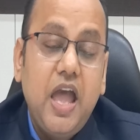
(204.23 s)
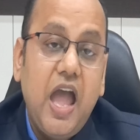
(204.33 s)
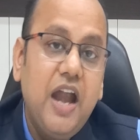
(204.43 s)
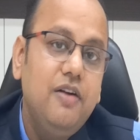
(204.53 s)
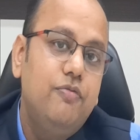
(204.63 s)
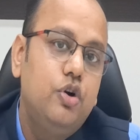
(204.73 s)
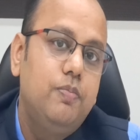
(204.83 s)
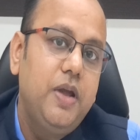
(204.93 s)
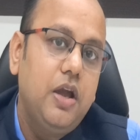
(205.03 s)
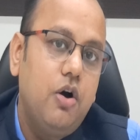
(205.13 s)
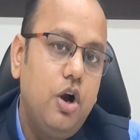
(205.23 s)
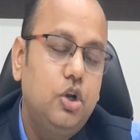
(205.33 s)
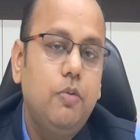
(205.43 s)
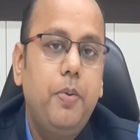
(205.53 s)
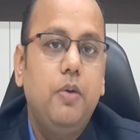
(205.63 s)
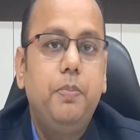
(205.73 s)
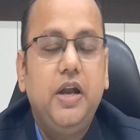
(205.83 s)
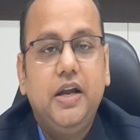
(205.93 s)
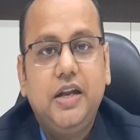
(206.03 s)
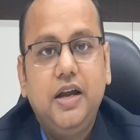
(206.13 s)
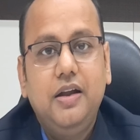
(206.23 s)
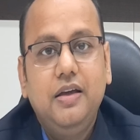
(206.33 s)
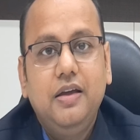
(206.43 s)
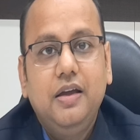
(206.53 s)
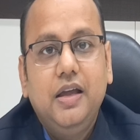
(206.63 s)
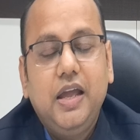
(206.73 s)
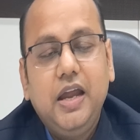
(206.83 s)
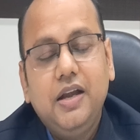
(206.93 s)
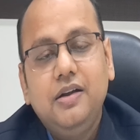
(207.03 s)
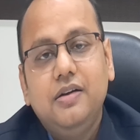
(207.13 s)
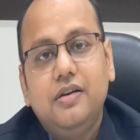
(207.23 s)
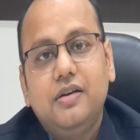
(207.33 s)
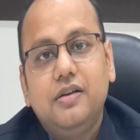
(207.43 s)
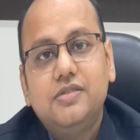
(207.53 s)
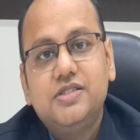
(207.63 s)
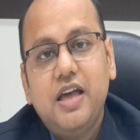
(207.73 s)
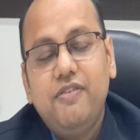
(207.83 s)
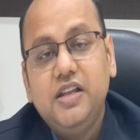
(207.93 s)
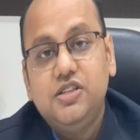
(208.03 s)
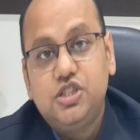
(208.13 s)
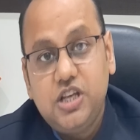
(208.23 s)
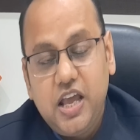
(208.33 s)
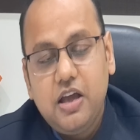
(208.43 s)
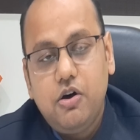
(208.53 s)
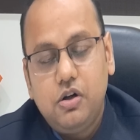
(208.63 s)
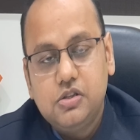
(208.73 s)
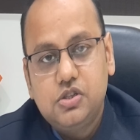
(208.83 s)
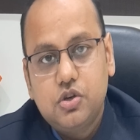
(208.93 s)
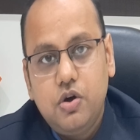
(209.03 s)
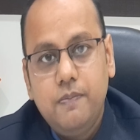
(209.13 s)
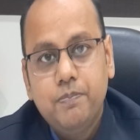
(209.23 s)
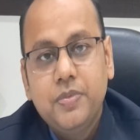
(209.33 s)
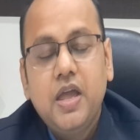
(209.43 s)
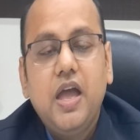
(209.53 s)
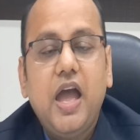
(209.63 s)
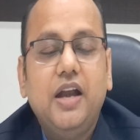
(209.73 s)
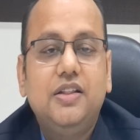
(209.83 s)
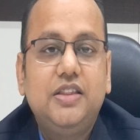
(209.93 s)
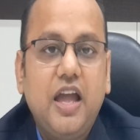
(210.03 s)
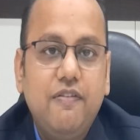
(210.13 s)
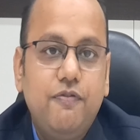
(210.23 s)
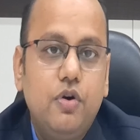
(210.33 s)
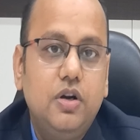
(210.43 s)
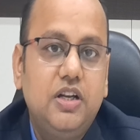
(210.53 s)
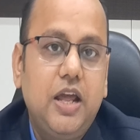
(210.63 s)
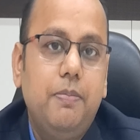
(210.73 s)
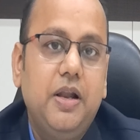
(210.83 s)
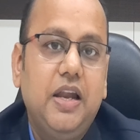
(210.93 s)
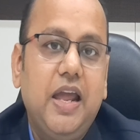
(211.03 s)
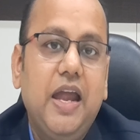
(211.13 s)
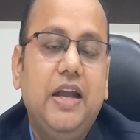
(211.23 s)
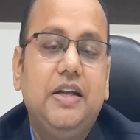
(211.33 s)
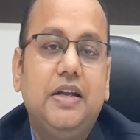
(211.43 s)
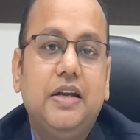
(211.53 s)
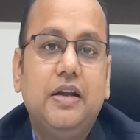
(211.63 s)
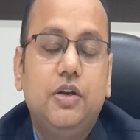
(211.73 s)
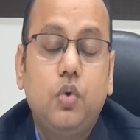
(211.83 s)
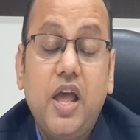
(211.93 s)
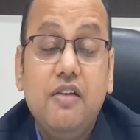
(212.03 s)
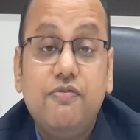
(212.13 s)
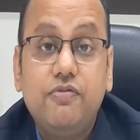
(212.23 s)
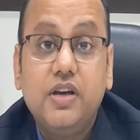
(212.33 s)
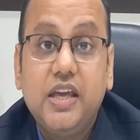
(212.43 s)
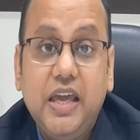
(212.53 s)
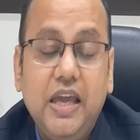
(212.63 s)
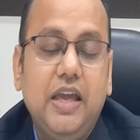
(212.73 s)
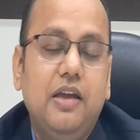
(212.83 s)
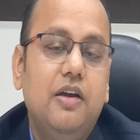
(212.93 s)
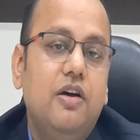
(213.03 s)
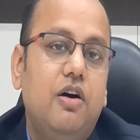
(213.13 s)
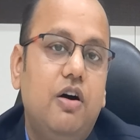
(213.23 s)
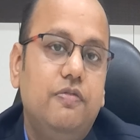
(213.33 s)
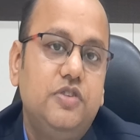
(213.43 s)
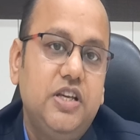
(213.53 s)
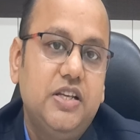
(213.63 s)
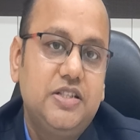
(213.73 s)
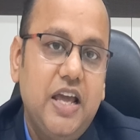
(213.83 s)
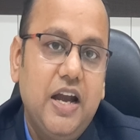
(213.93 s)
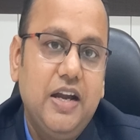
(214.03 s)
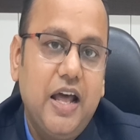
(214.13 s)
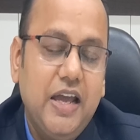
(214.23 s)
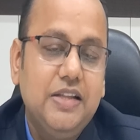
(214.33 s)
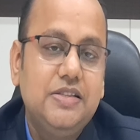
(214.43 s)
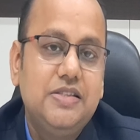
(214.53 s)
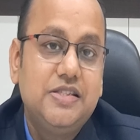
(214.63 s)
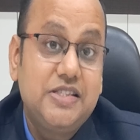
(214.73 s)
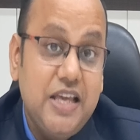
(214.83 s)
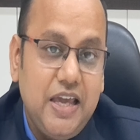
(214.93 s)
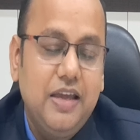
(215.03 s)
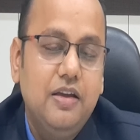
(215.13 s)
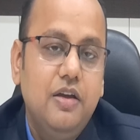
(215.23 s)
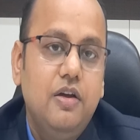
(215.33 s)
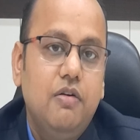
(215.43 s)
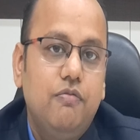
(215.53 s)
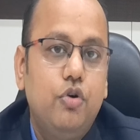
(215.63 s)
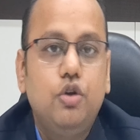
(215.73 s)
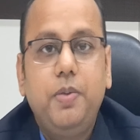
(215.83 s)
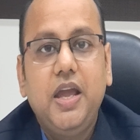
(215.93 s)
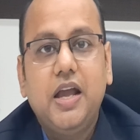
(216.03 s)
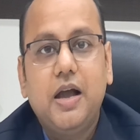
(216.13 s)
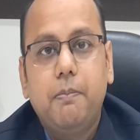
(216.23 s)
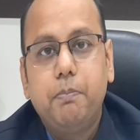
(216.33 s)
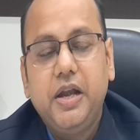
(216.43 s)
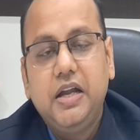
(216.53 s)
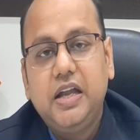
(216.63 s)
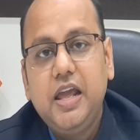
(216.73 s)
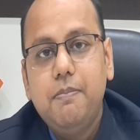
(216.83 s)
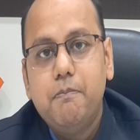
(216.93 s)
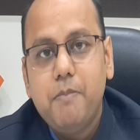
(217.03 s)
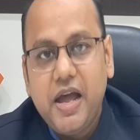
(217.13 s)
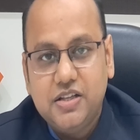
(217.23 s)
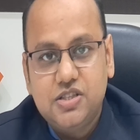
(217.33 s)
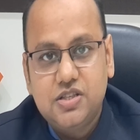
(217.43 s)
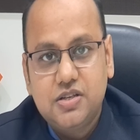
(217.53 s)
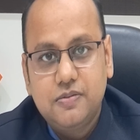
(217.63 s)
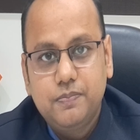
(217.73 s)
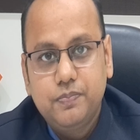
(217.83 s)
and would be auto-populated in 7J also, and therefore table 812E of GSTR 9C would be completely matched.